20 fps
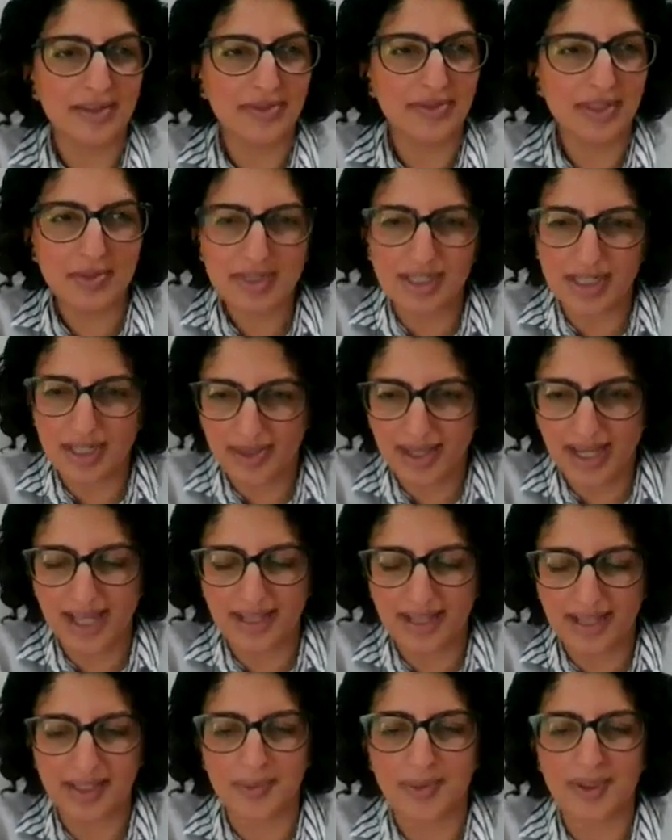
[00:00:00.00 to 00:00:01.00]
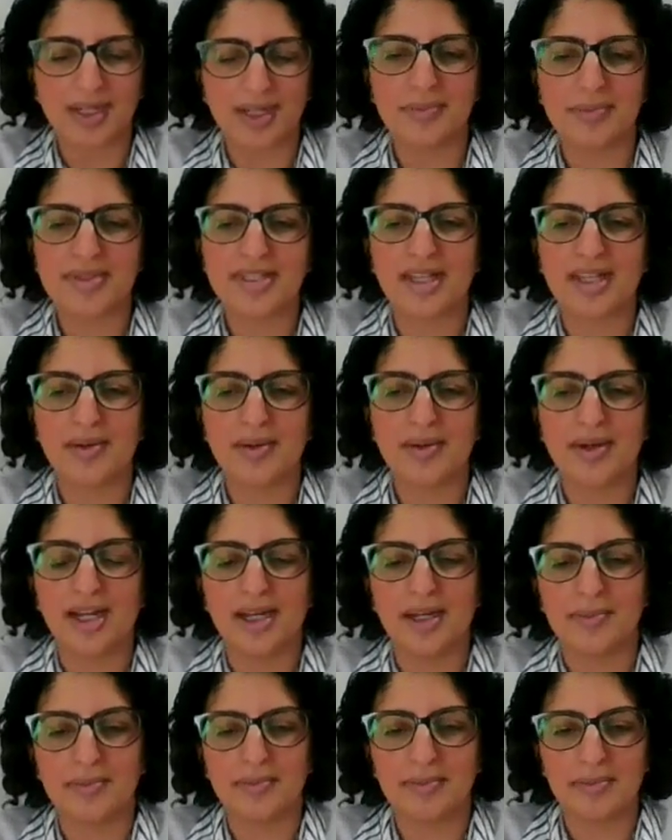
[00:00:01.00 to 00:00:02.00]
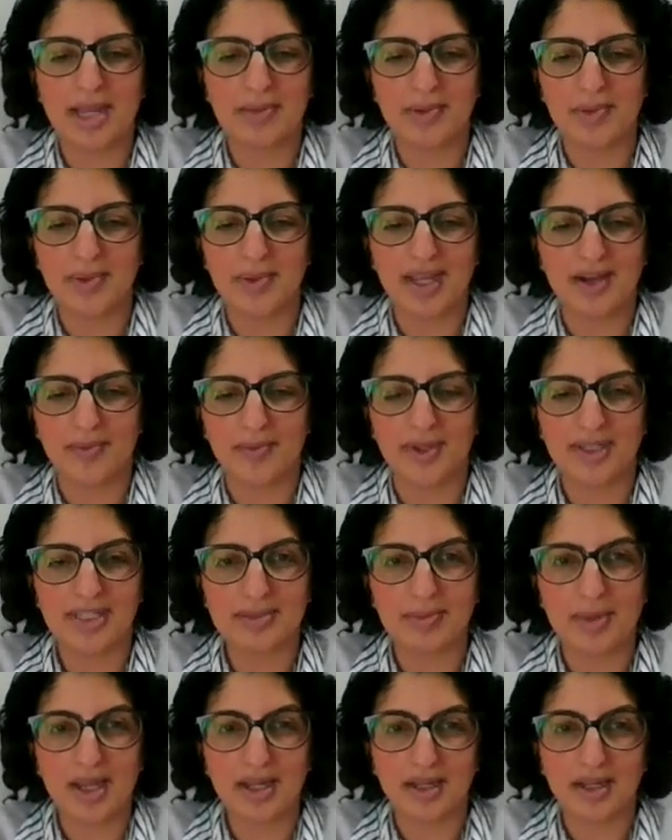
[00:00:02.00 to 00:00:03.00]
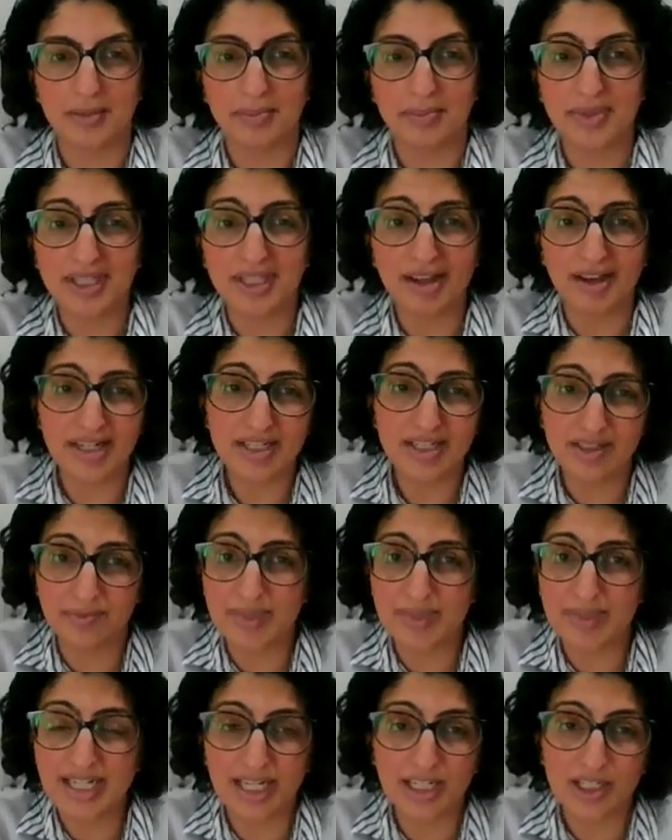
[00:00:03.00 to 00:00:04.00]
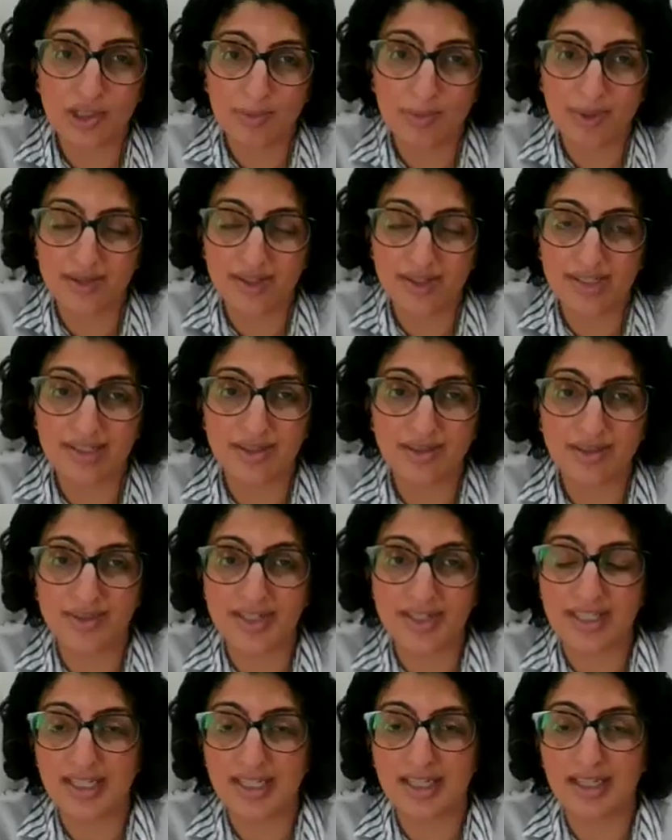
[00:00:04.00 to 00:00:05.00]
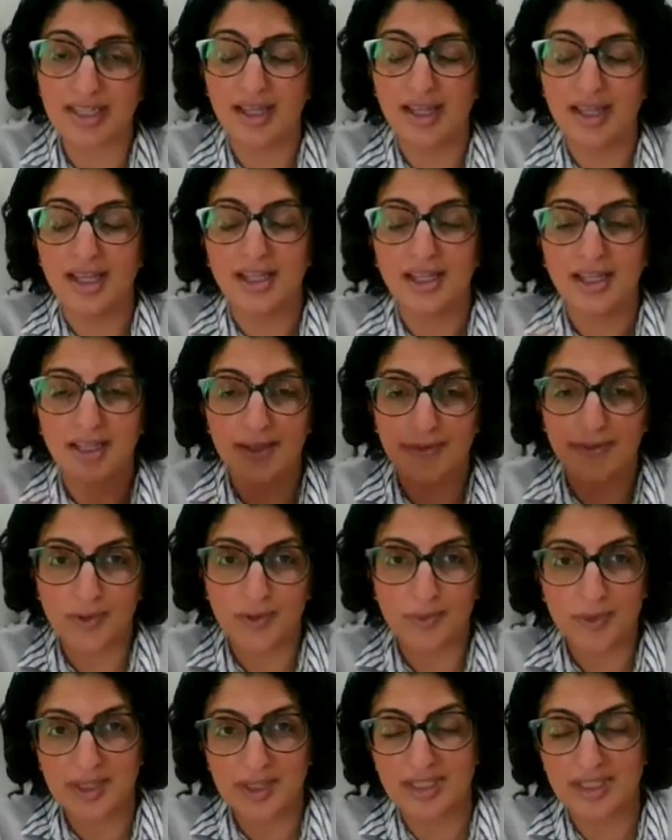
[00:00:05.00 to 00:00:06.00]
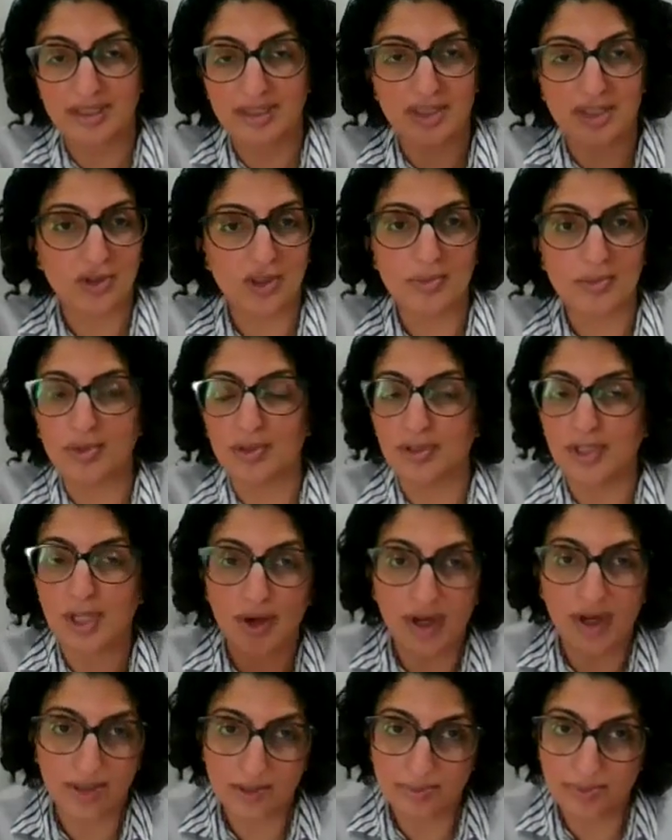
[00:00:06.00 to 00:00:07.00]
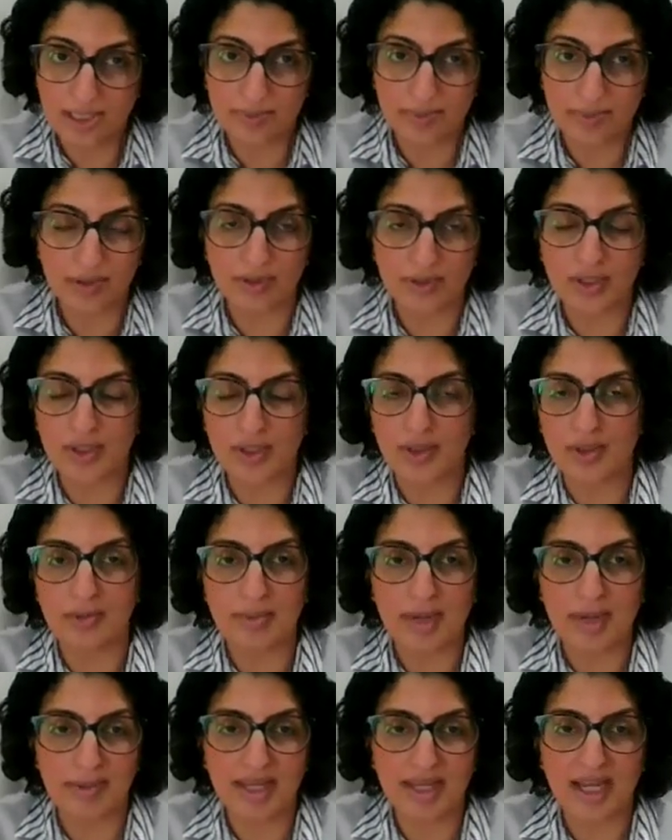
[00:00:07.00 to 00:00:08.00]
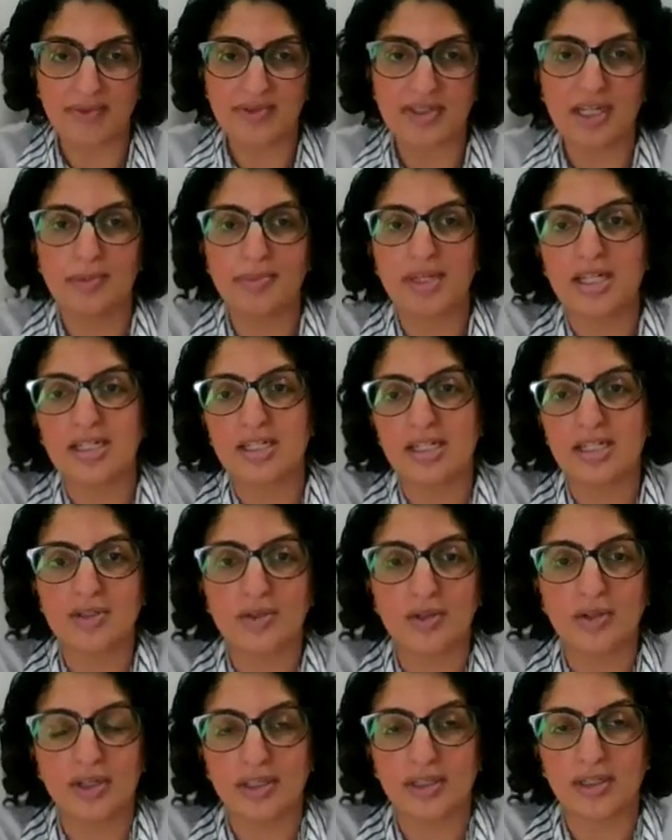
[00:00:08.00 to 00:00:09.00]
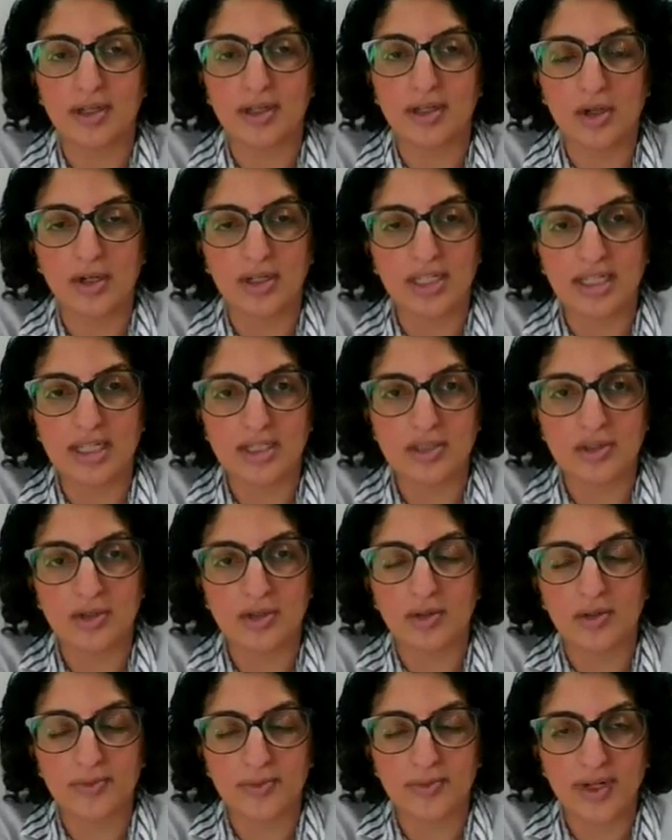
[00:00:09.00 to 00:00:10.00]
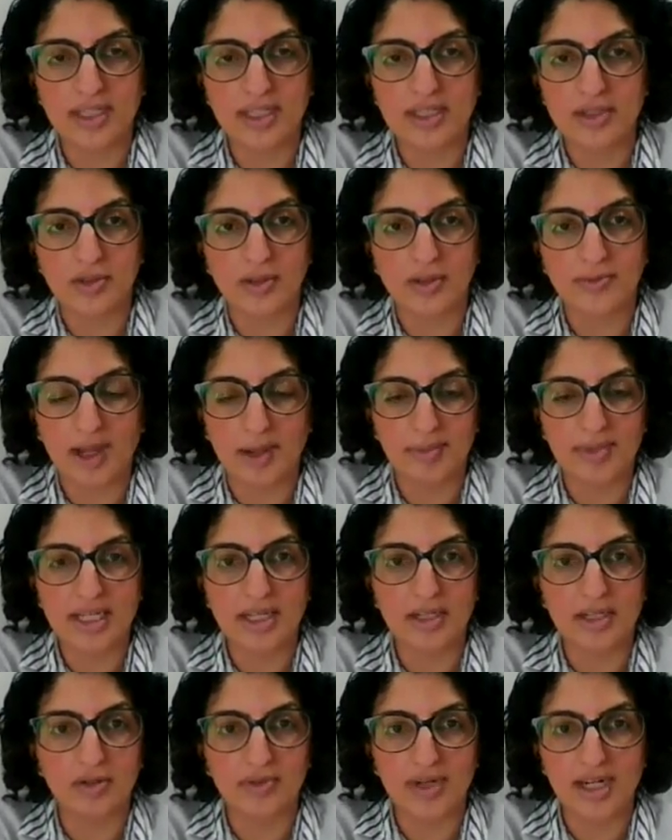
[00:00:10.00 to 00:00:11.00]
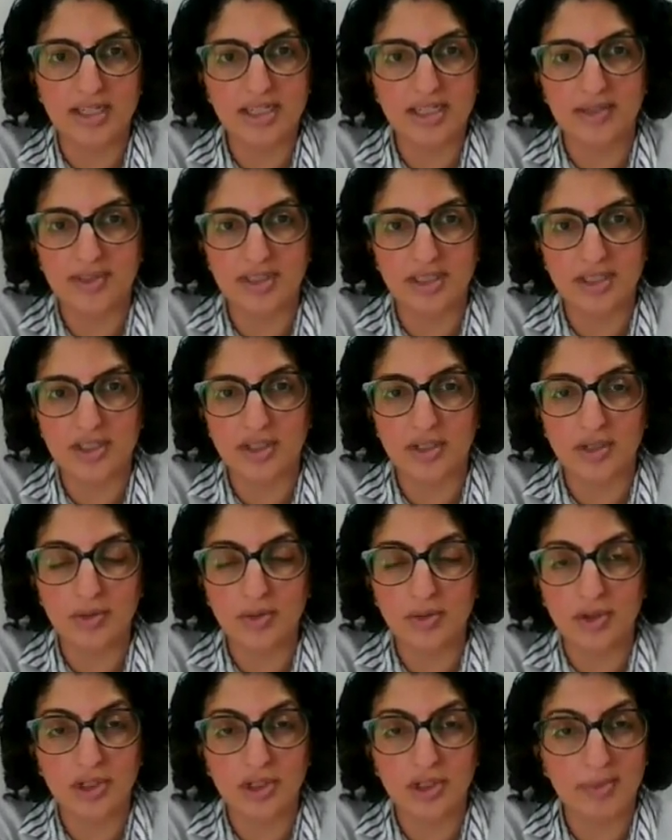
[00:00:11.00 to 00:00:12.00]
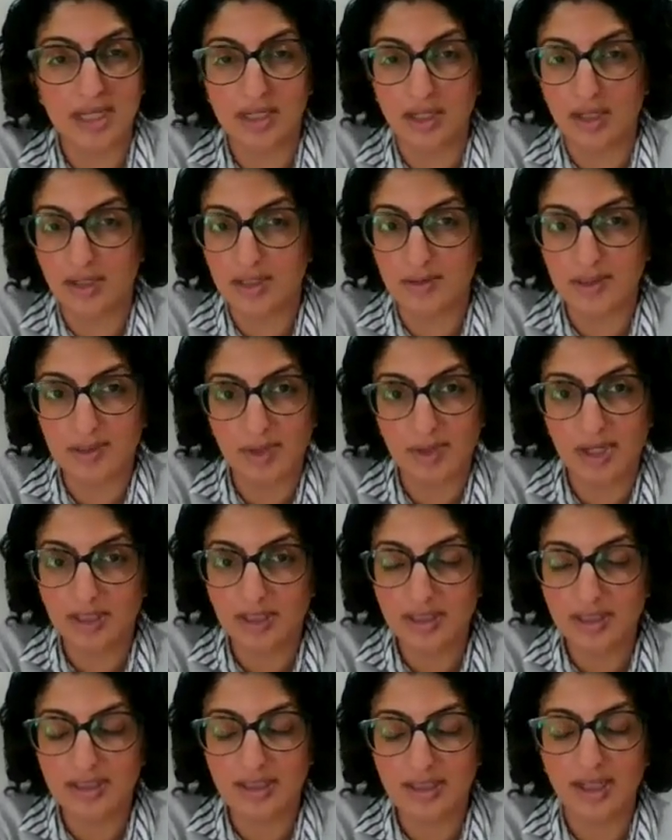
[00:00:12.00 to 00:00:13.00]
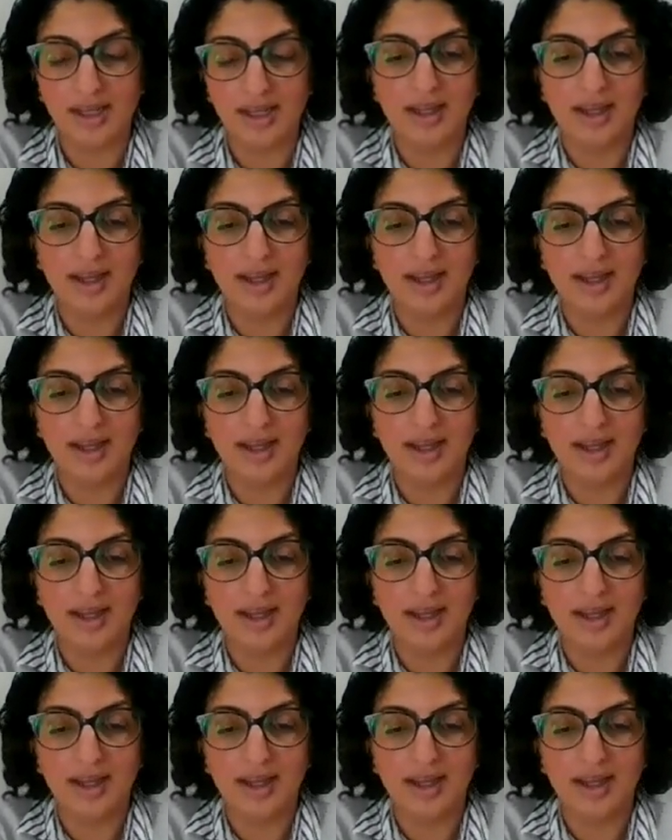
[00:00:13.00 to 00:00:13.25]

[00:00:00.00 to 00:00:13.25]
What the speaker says: And I think there was another hand that went up. So maybe we have one smoker. But the idea of me telling you about this is, obviously, if you're within this group, you'll know other people who maybe have diabetes, or other colleagues or friends or family or relatives that do, or you may know some smokers.